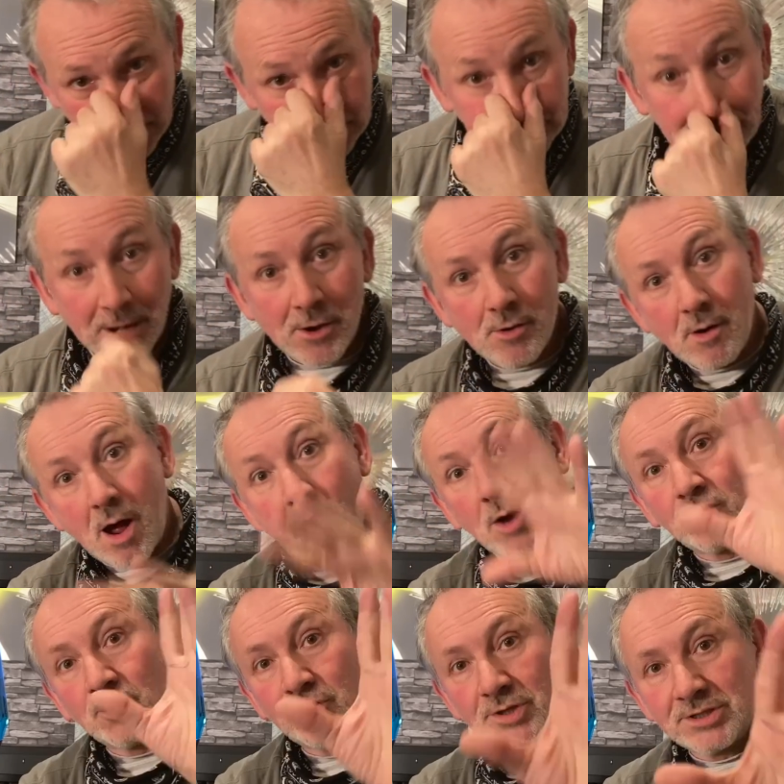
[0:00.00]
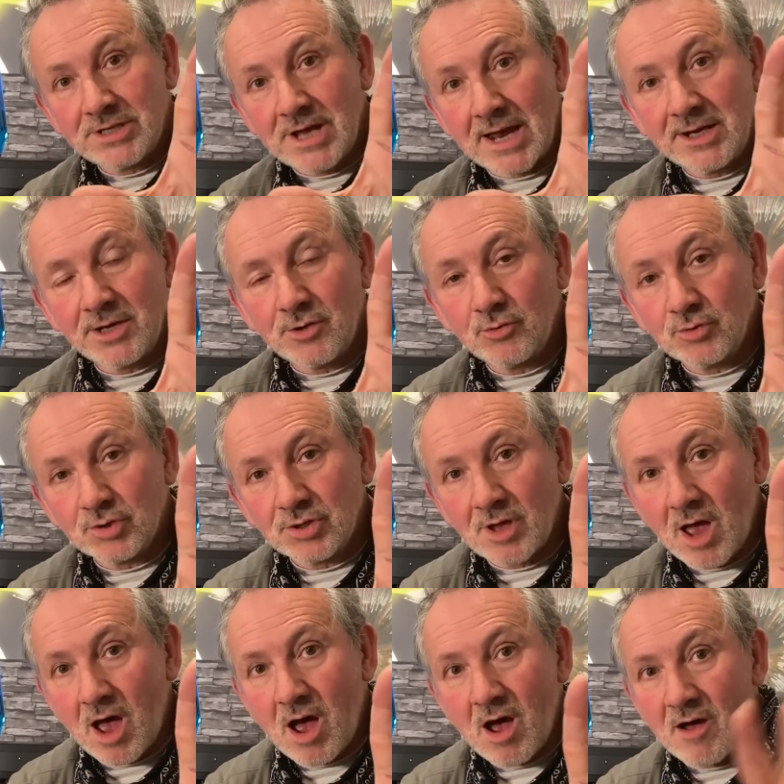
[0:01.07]
So I'll do the technical
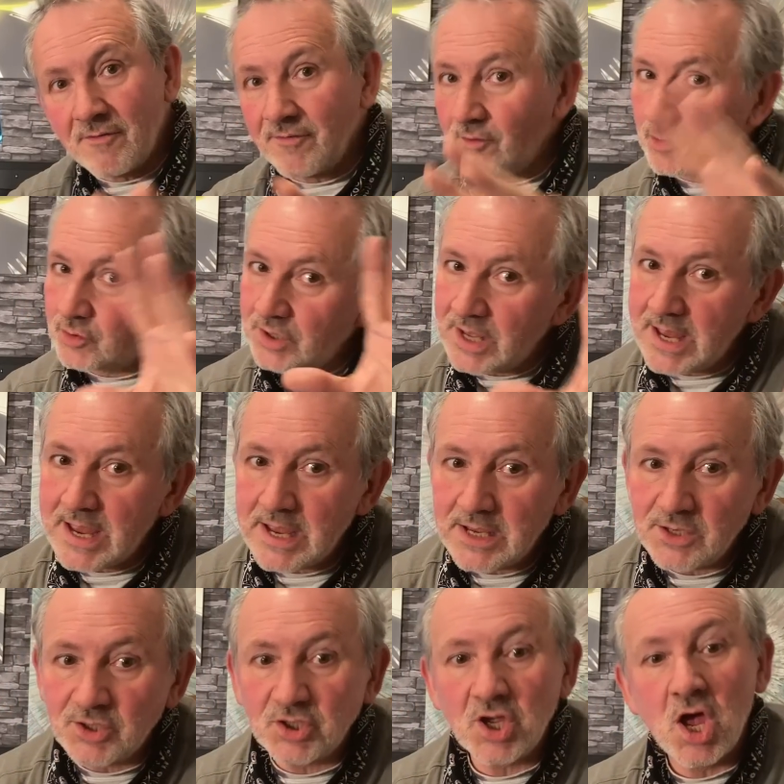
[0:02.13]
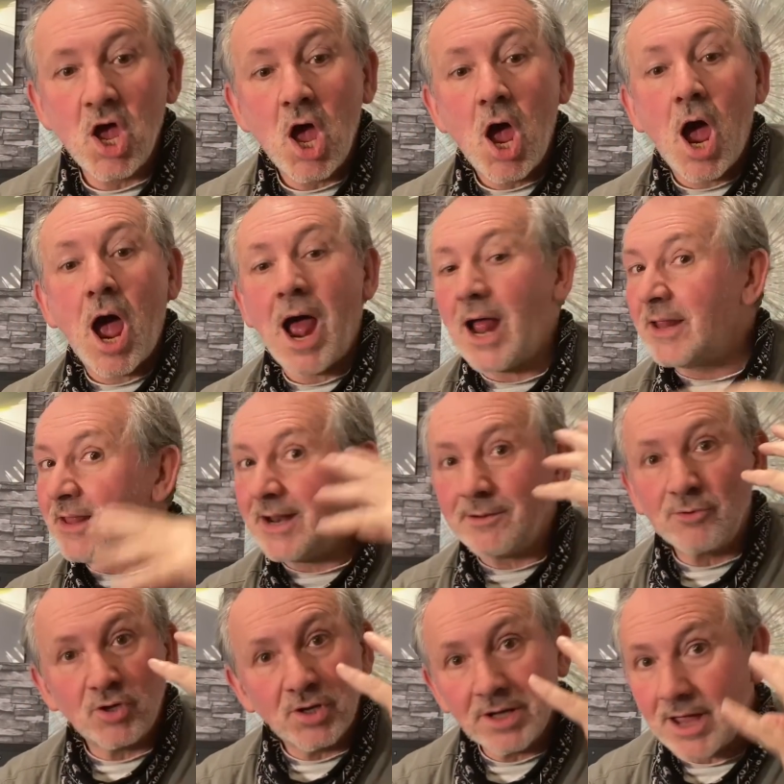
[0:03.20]
stuff on these, and then I'm
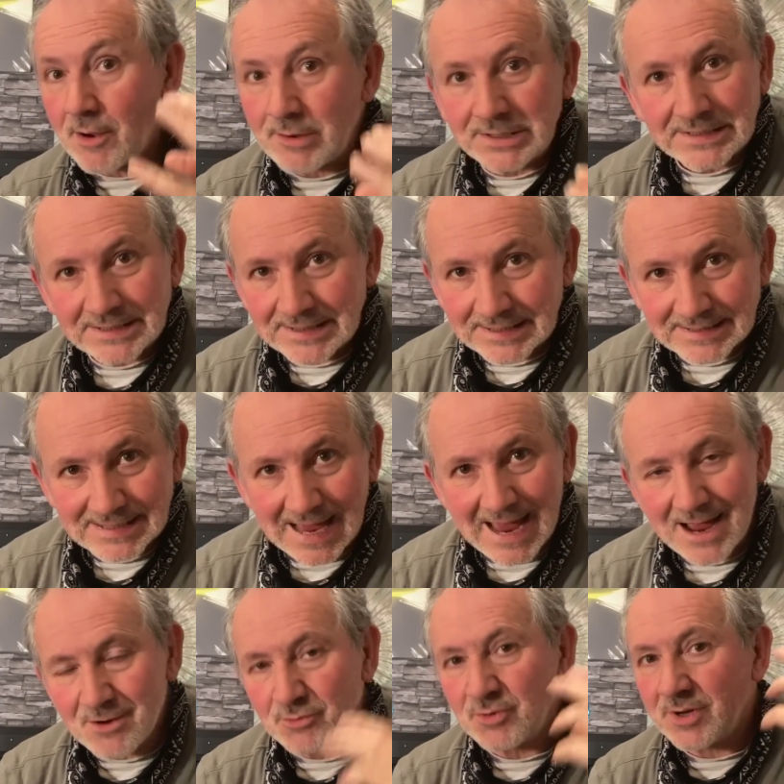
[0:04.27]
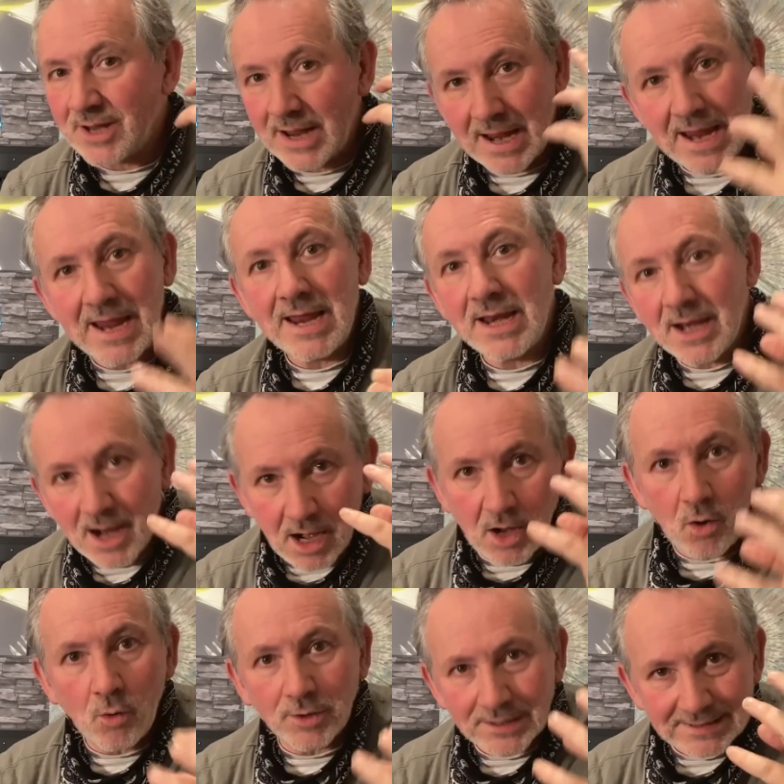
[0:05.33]
going to go into the sound in a
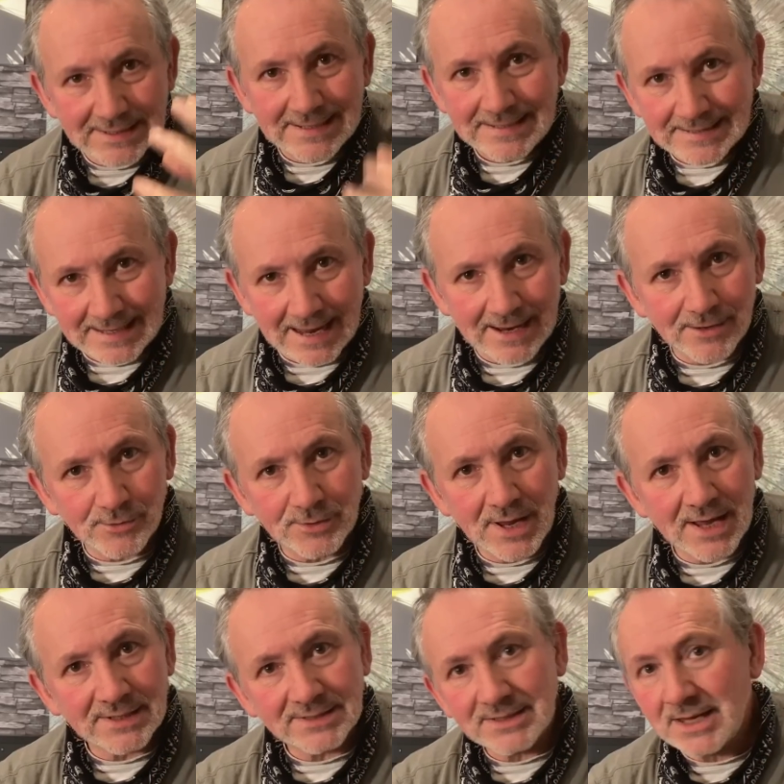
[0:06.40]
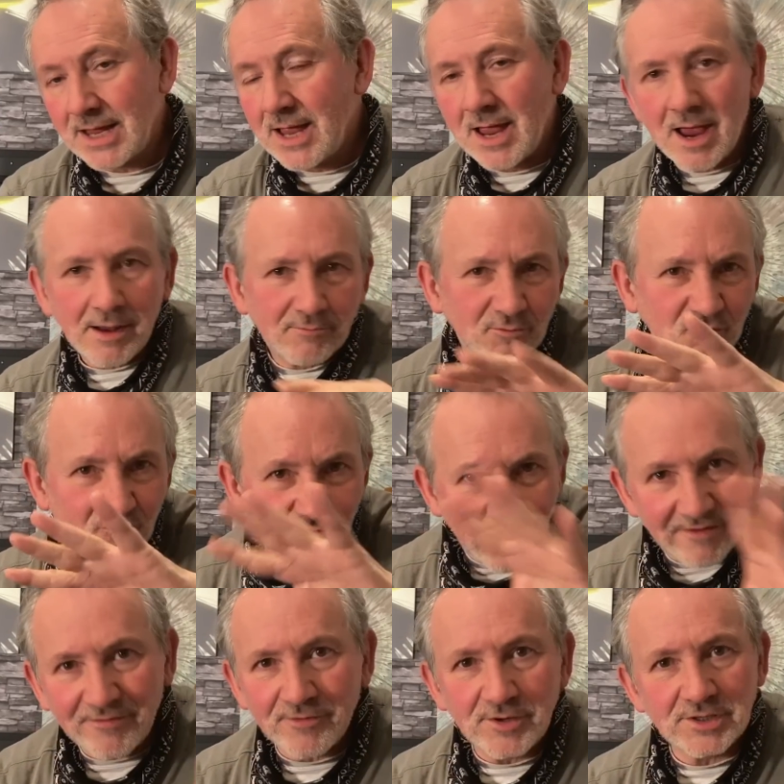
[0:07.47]
lot of detail, yes?
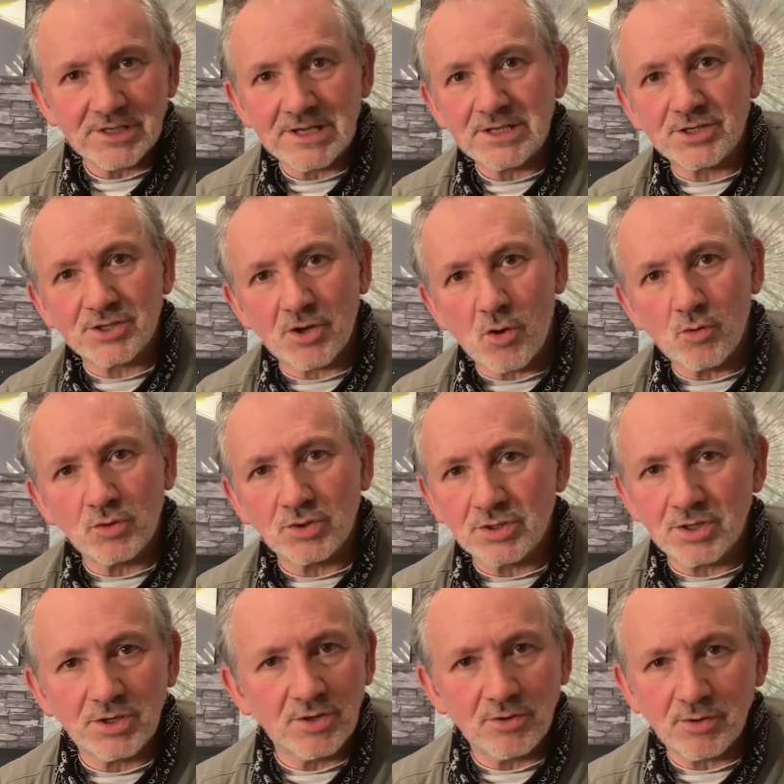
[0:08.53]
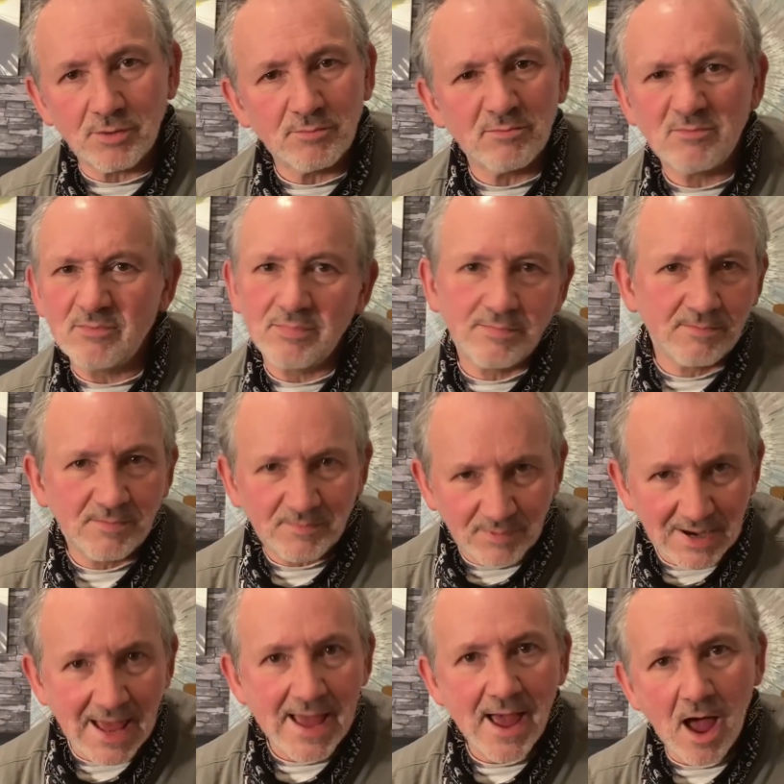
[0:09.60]
Referencing songs that you can
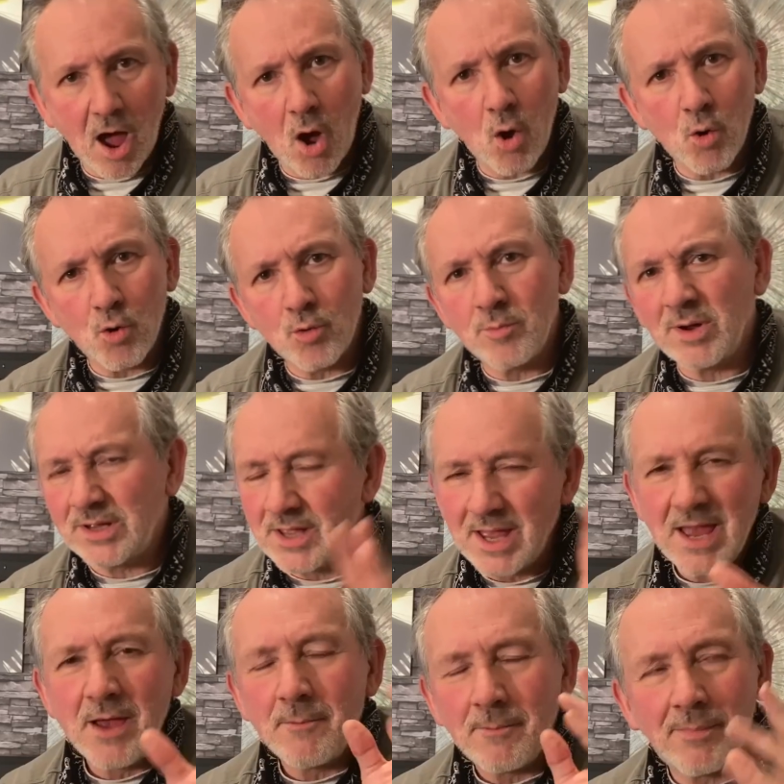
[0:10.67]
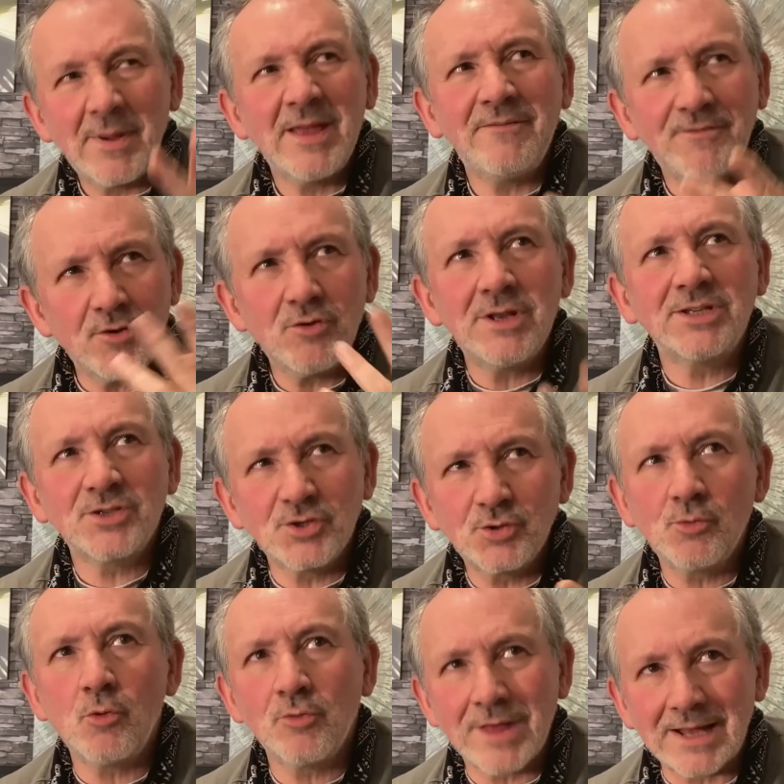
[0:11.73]
play at home, but if you listen to
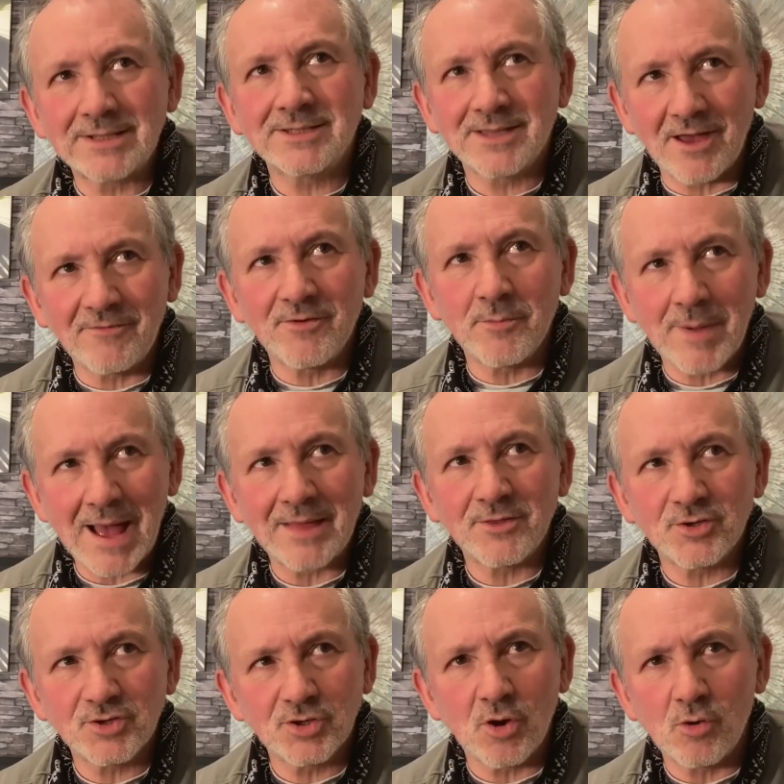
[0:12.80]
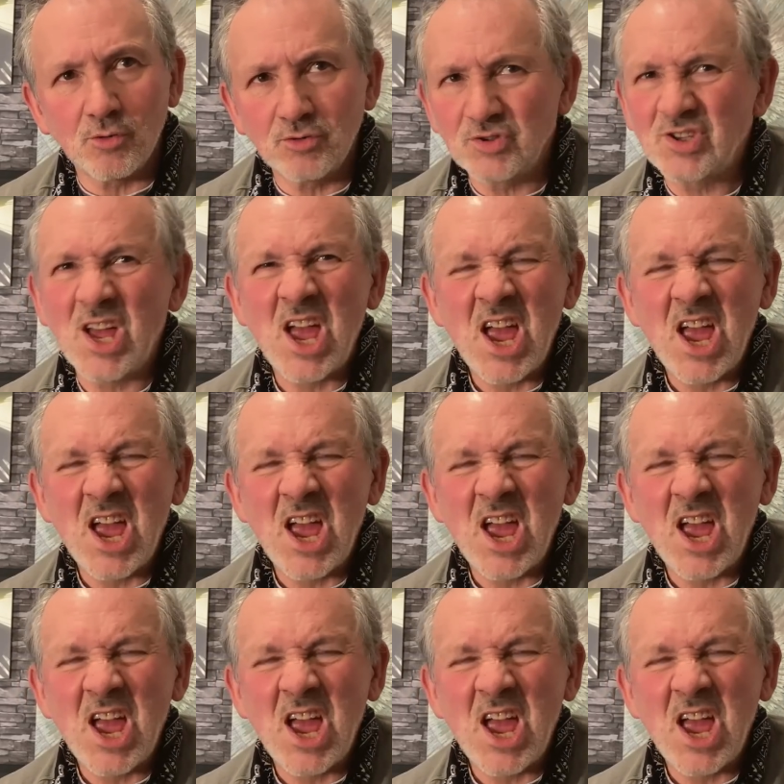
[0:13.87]
all that stuff about the songs,